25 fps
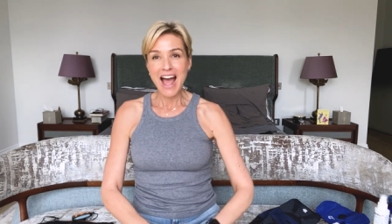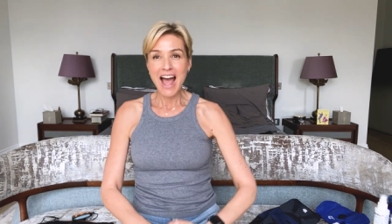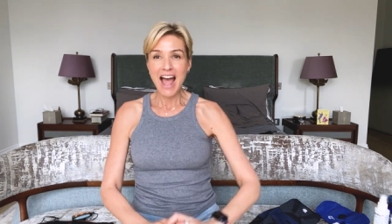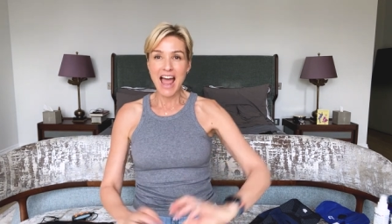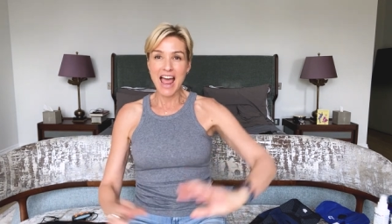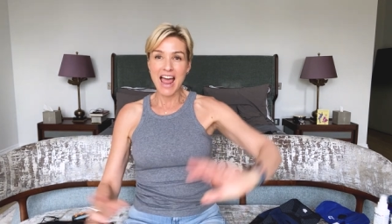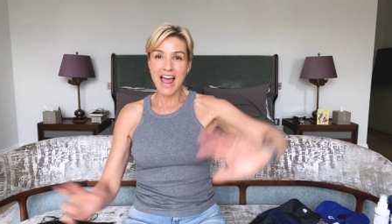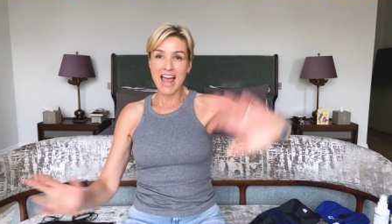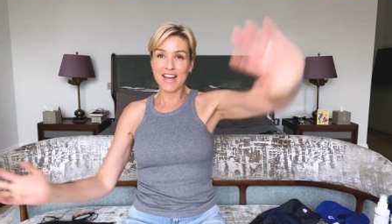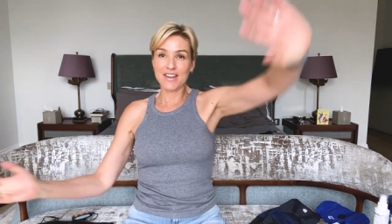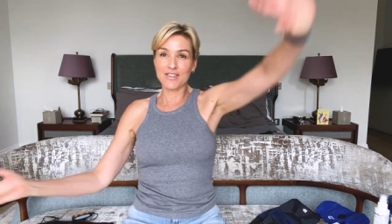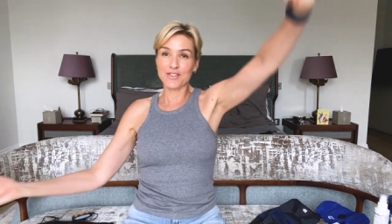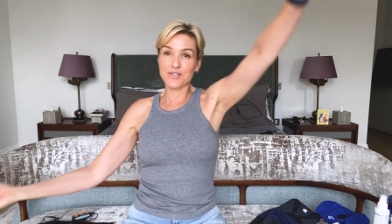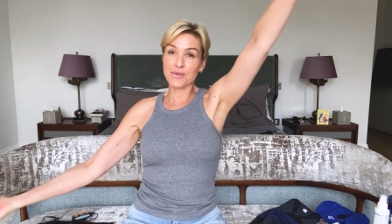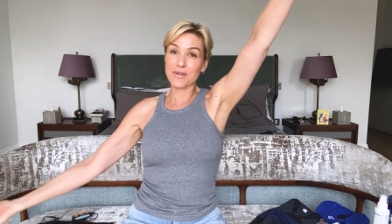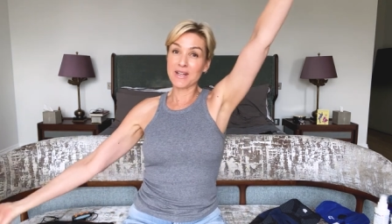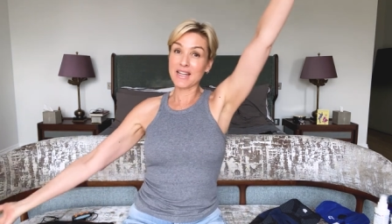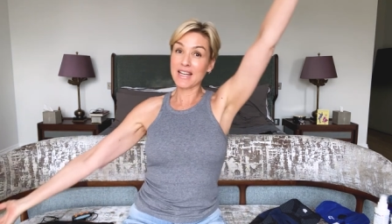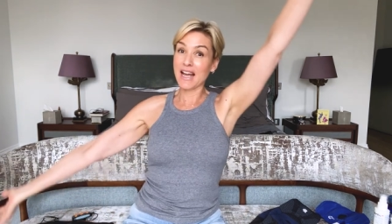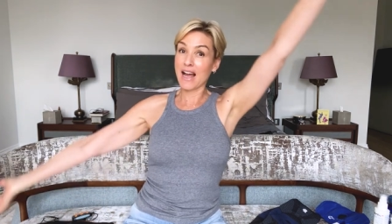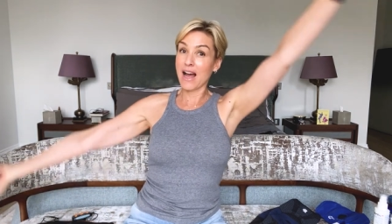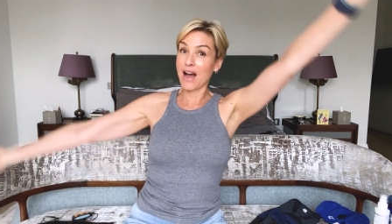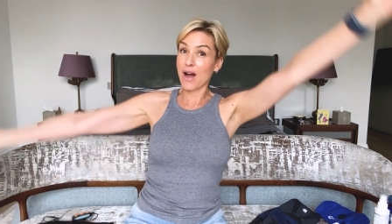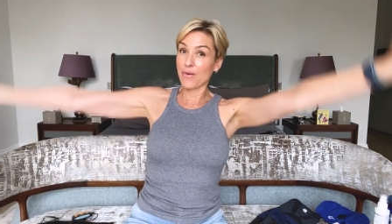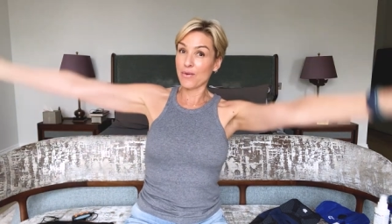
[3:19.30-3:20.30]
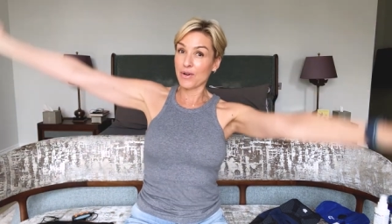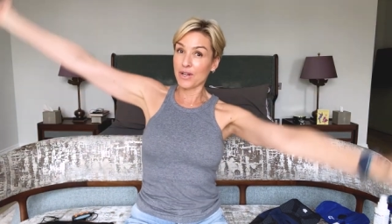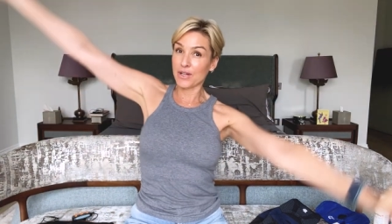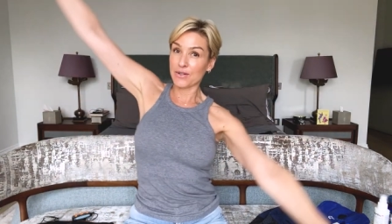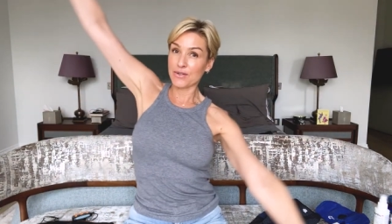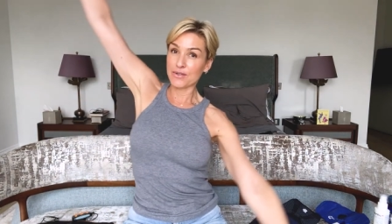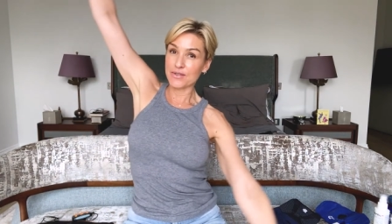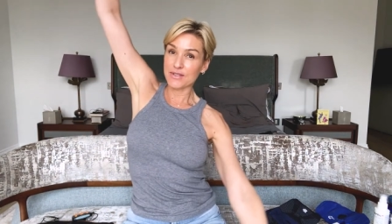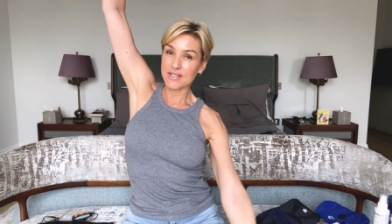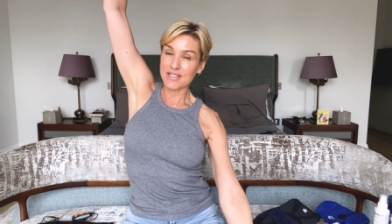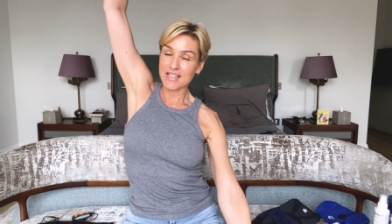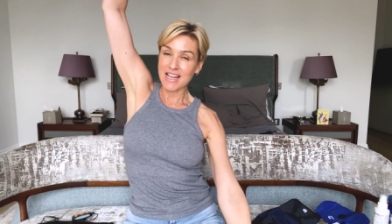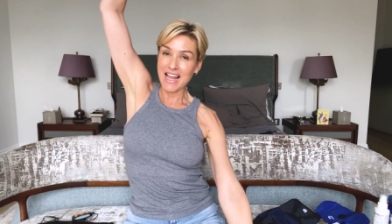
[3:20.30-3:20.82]
and doing
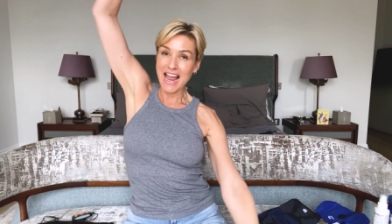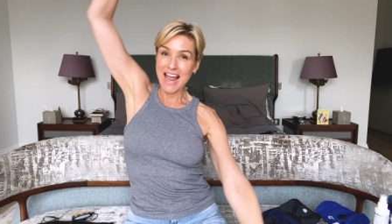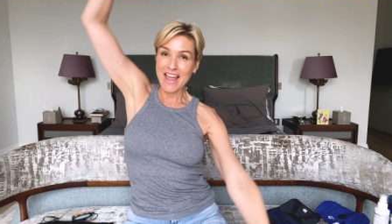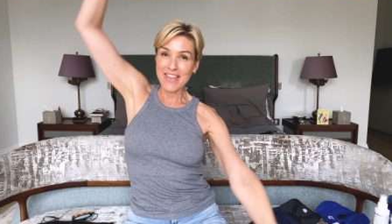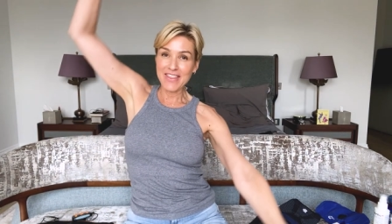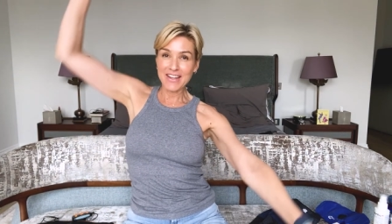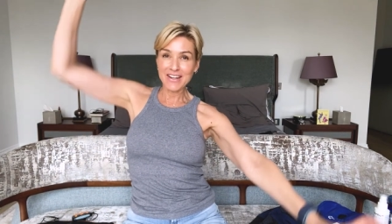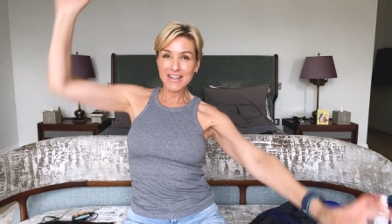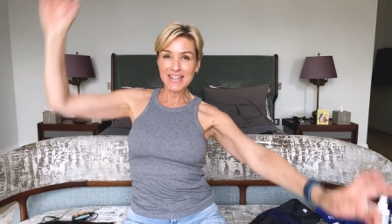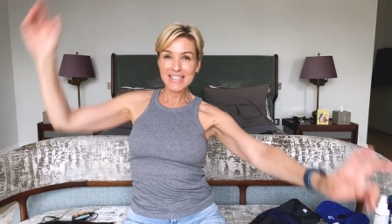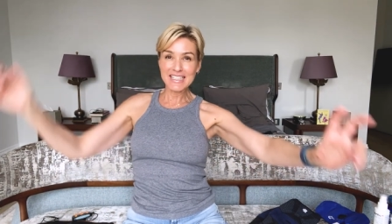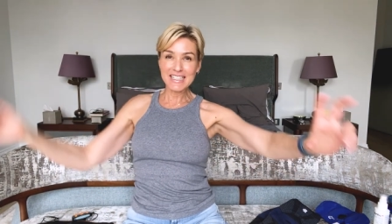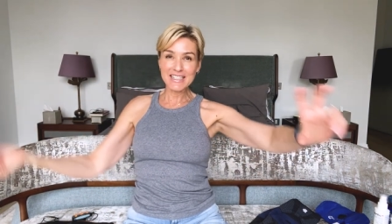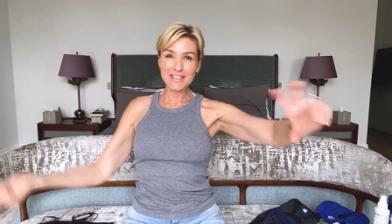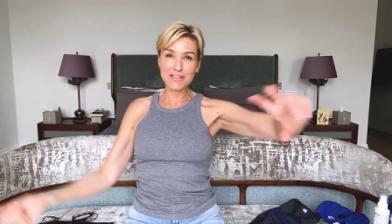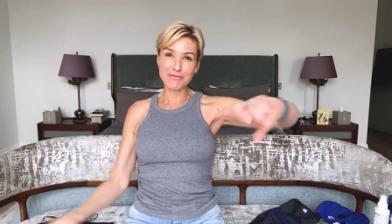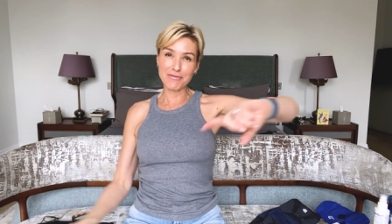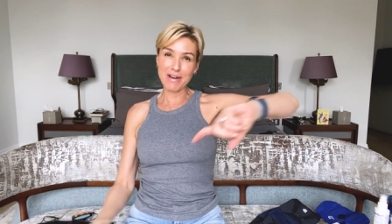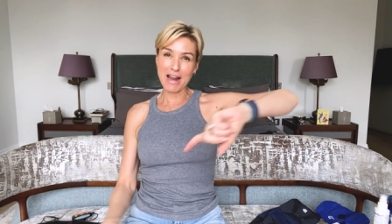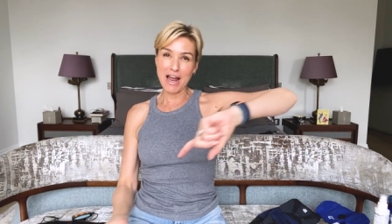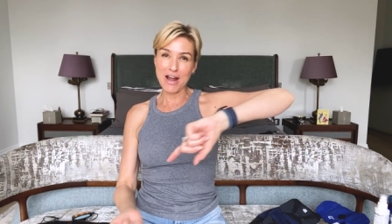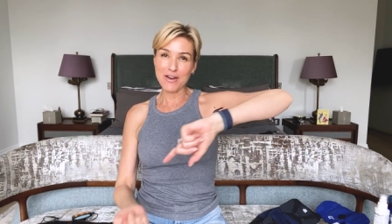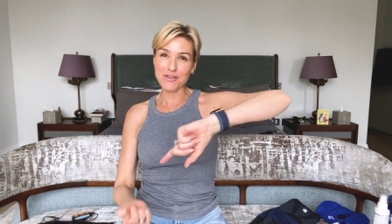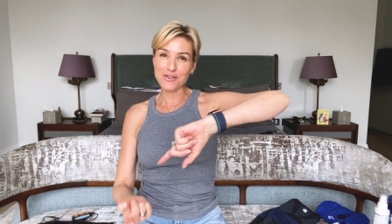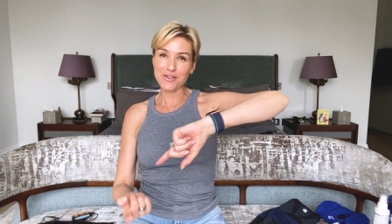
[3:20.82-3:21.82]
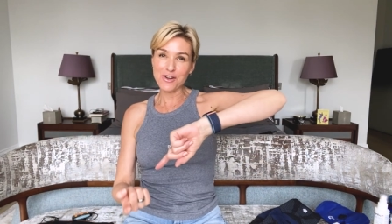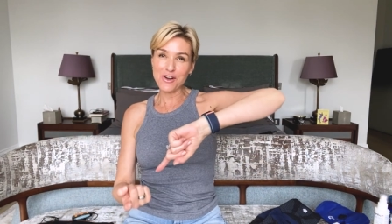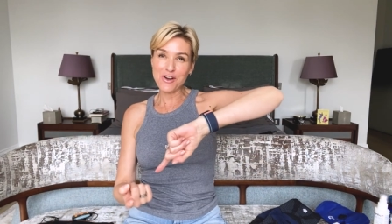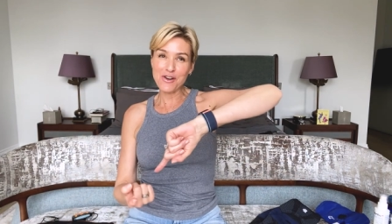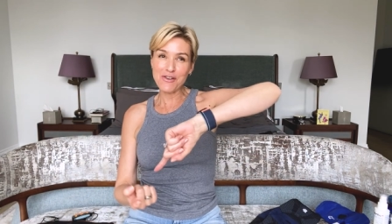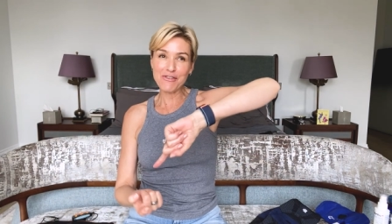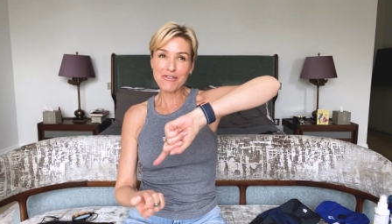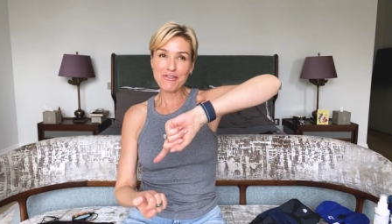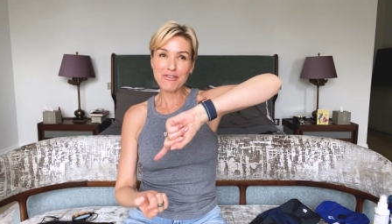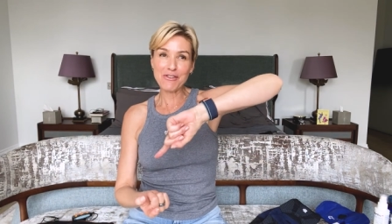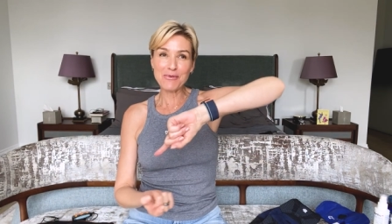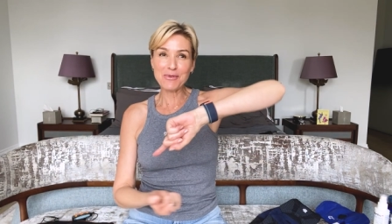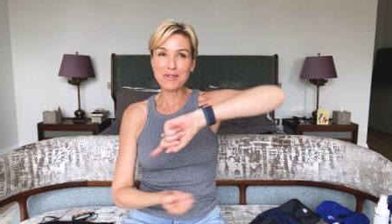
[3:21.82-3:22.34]
cartwheels. And then I did a round off,